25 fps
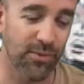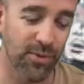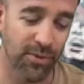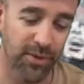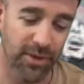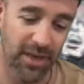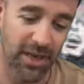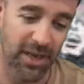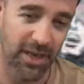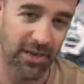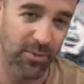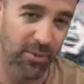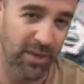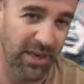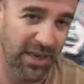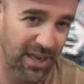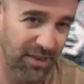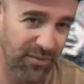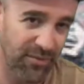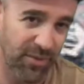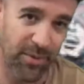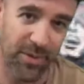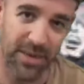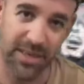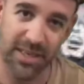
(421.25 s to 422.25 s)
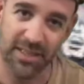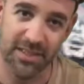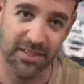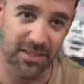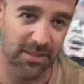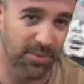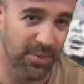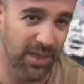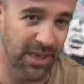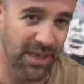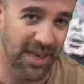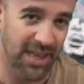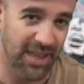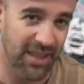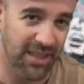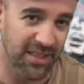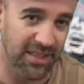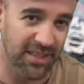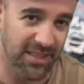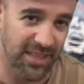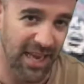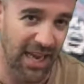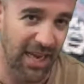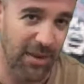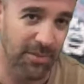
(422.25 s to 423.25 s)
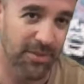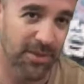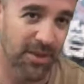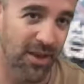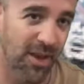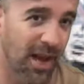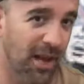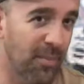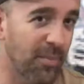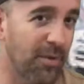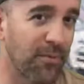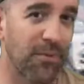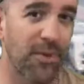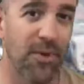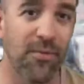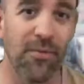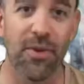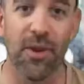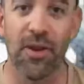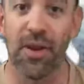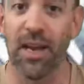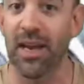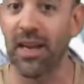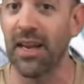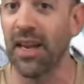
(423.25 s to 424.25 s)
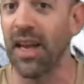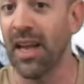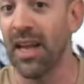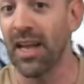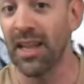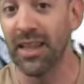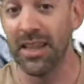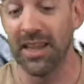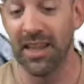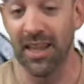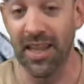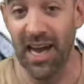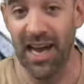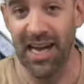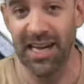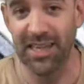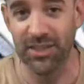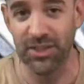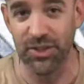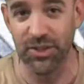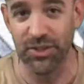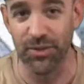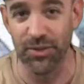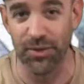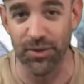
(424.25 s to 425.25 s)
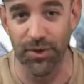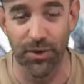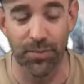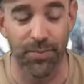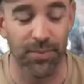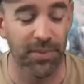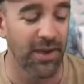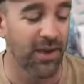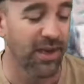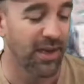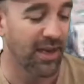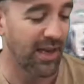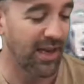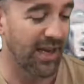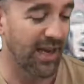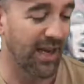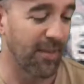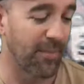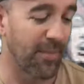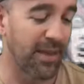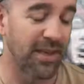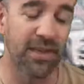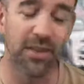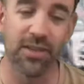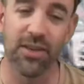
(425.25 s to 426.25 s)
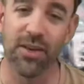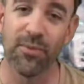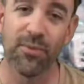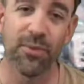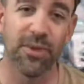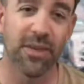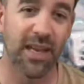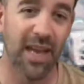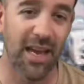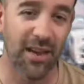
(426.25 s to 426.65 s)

Royale where everyone gets to play at the same time if you've got a larger group and you don't want to